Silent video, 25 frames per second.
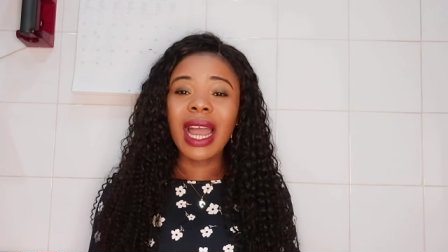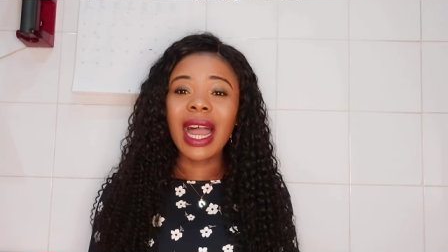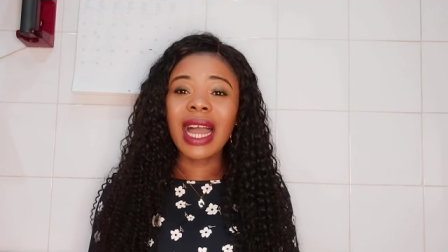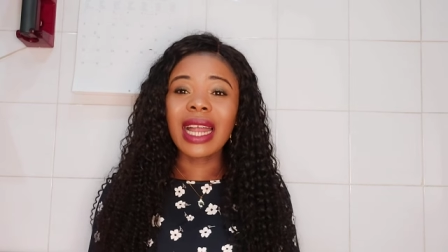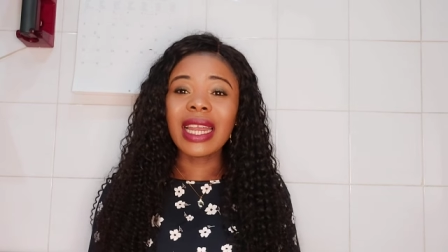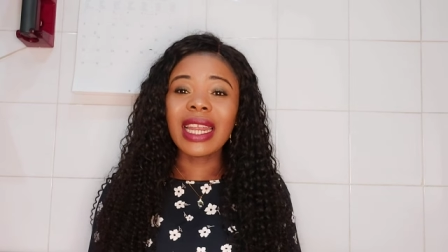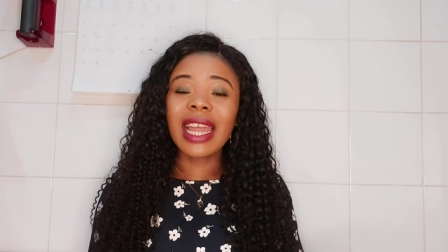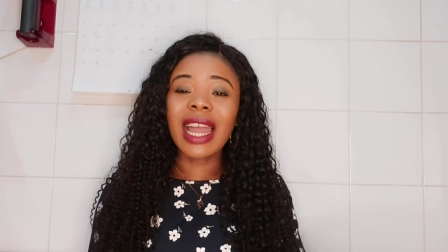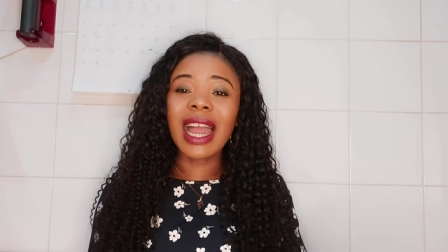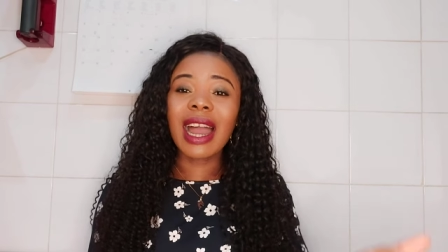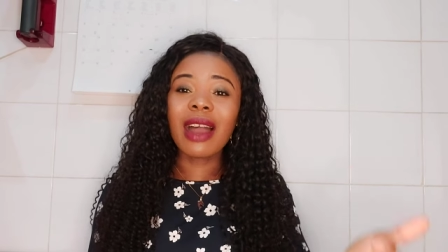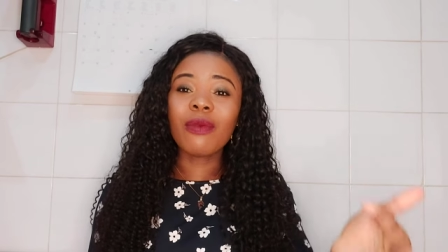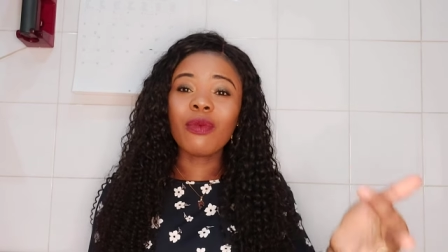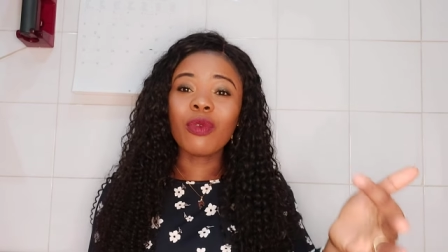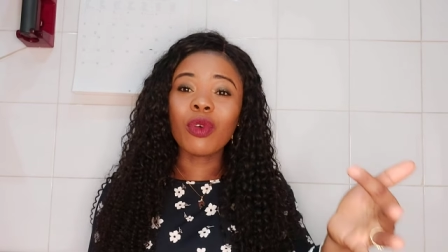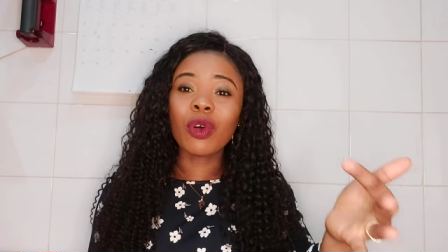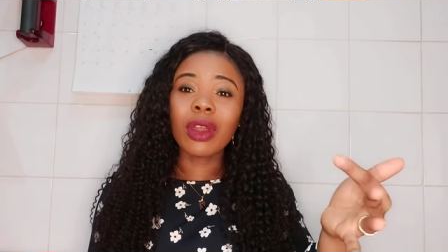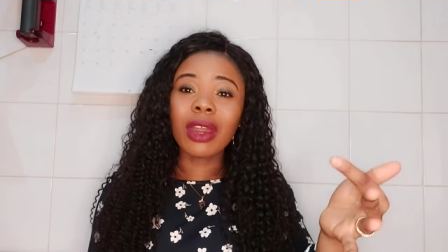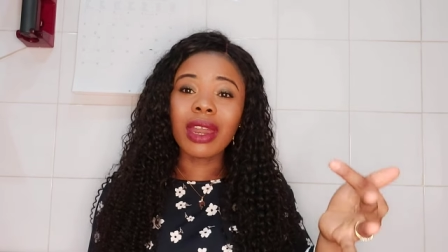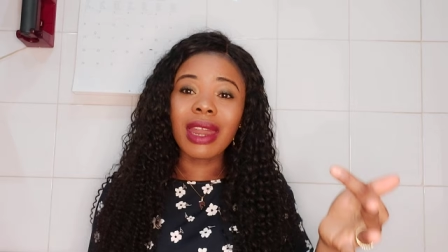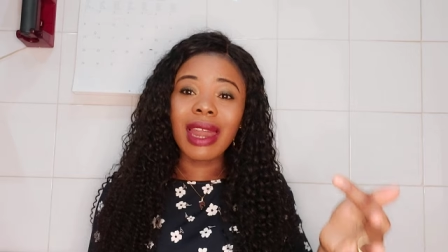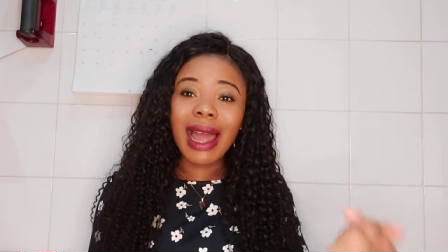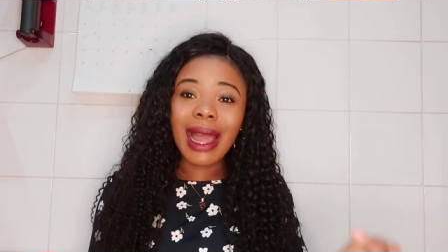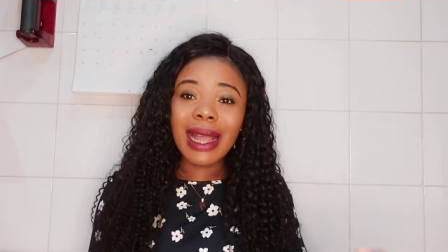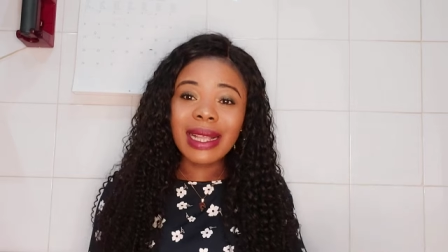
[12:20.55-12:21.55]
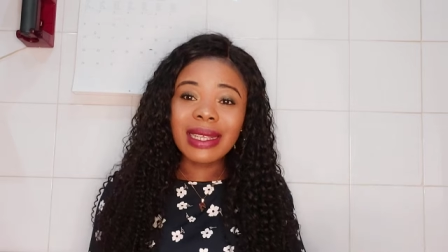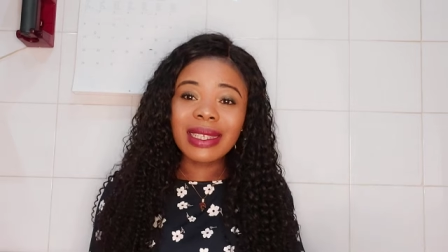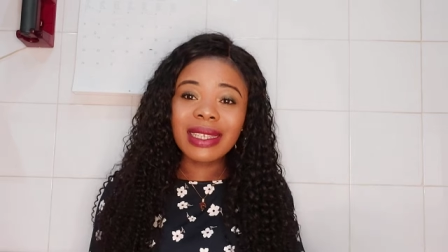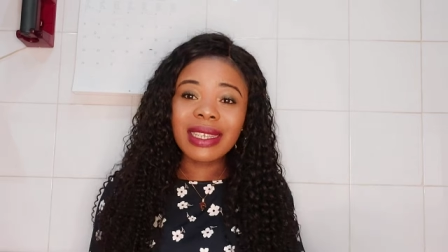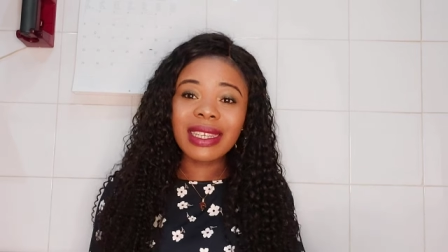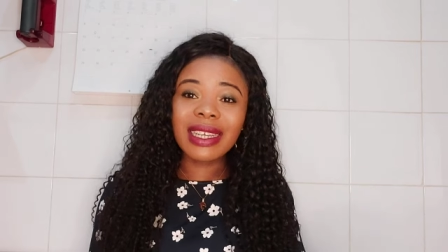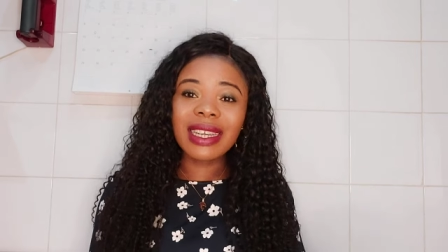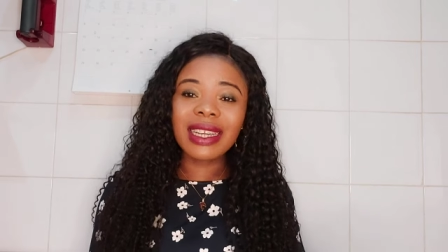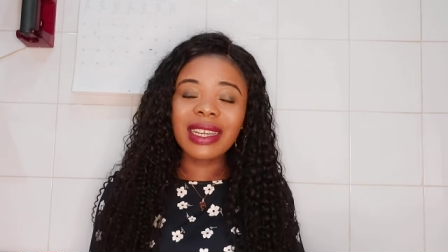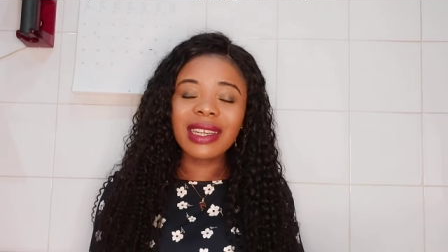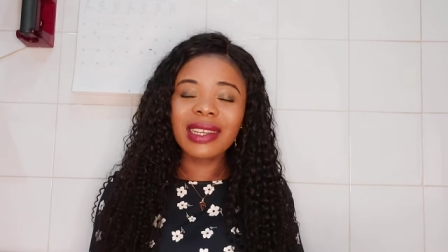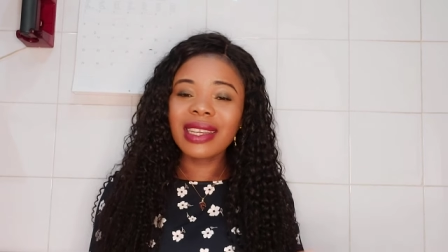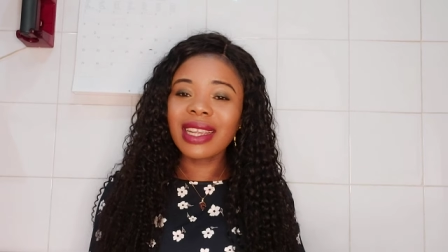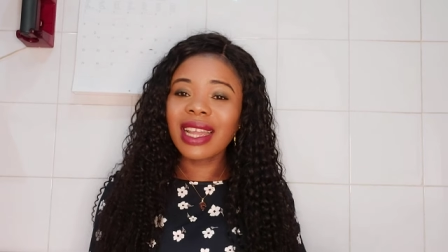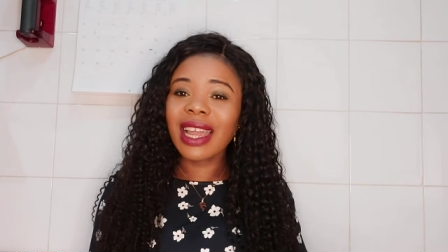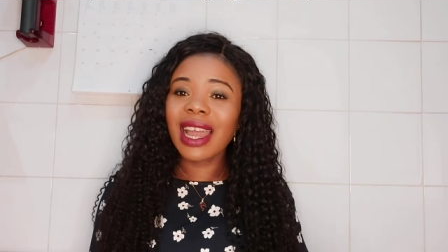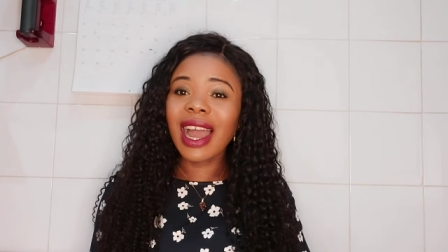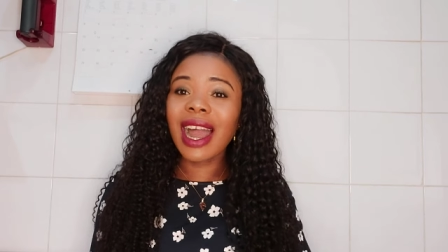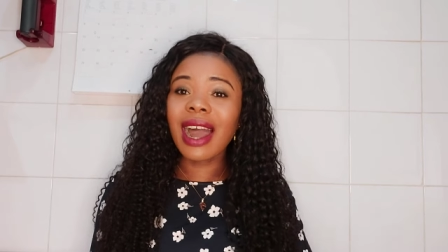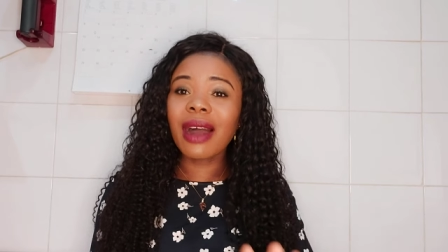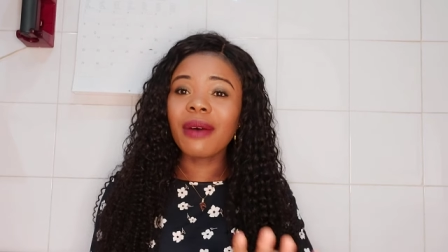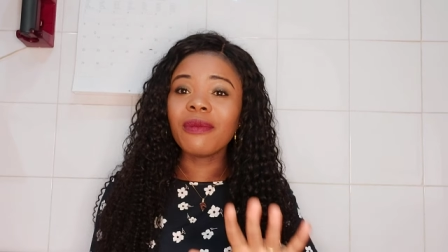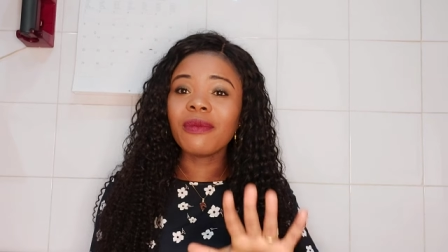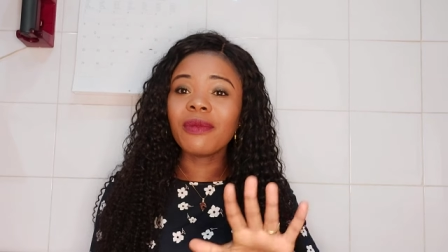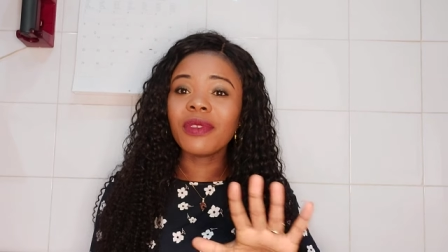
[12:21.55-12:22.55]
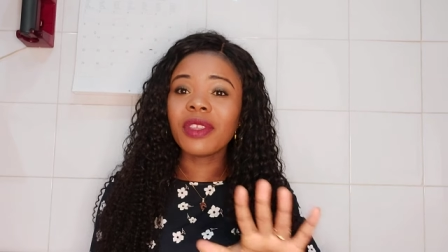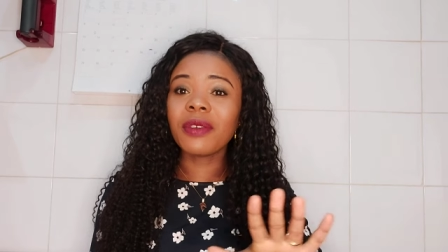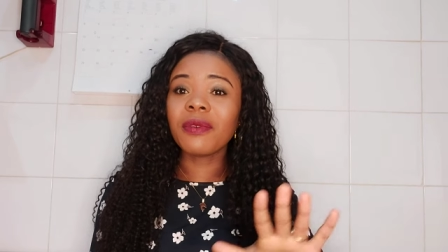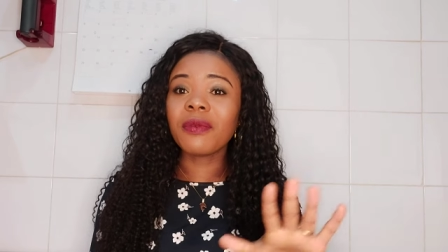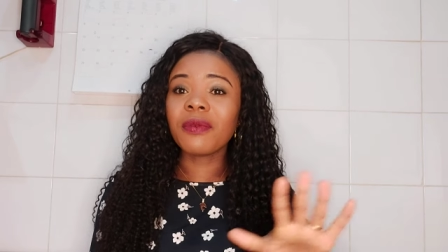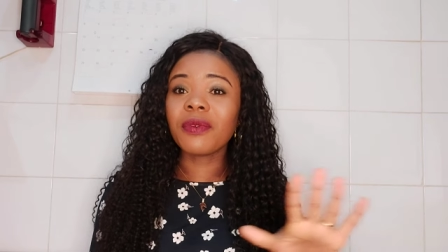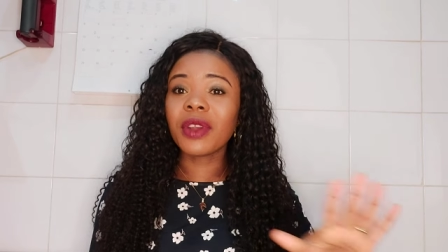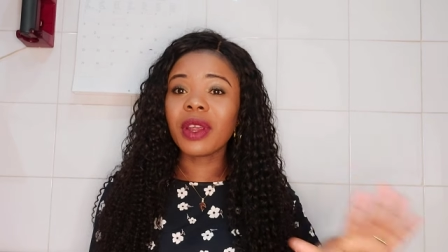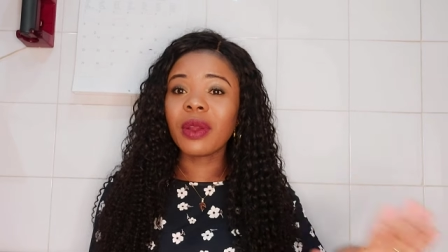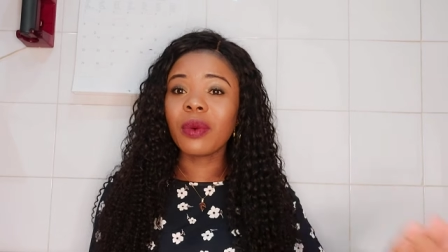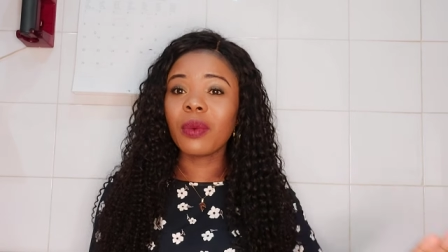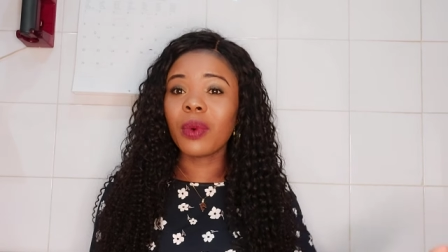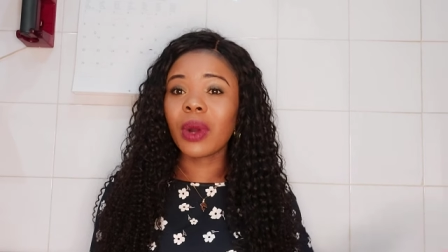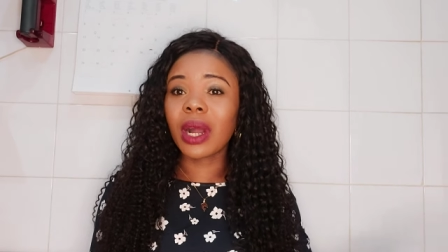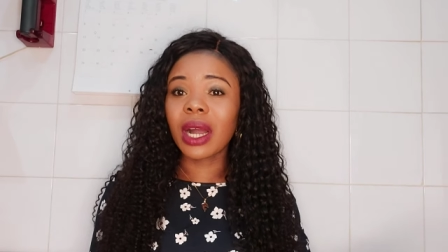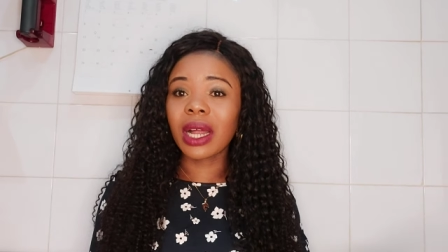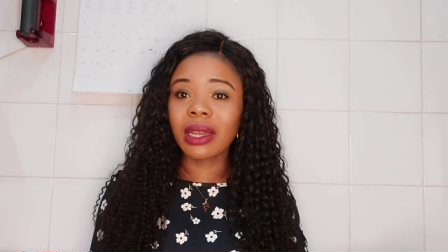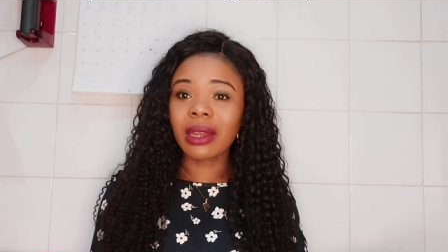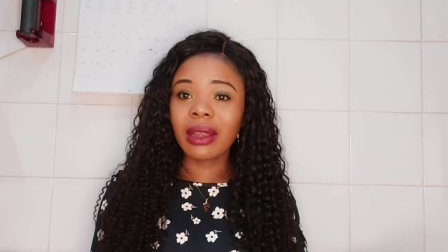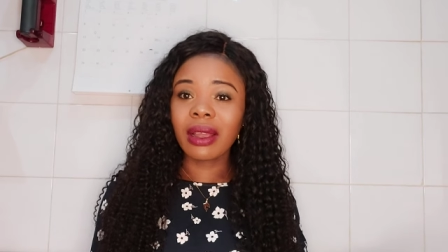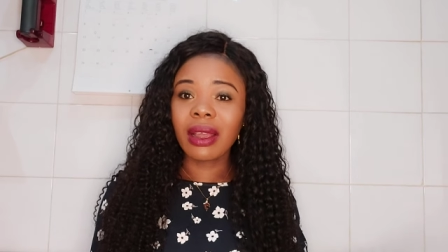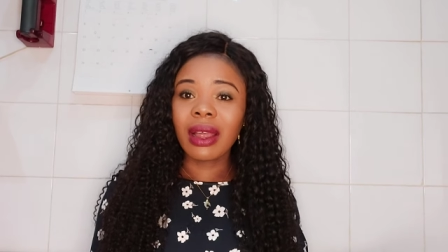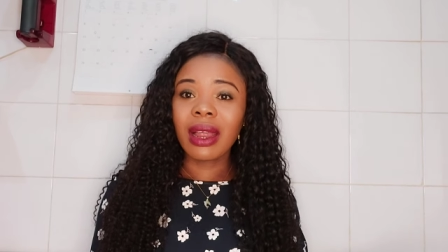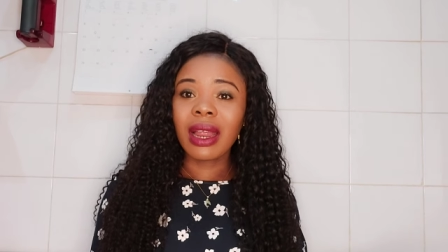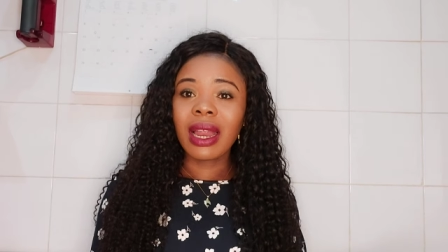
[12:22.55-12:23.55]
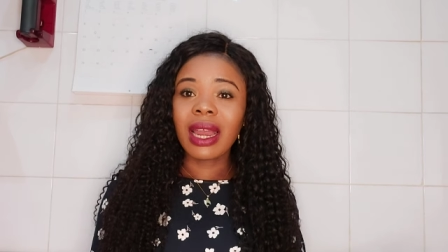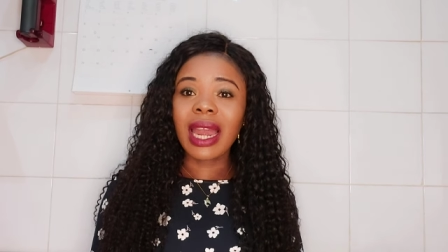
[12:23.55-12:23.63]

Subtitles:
and they have for light skin. They have different ones.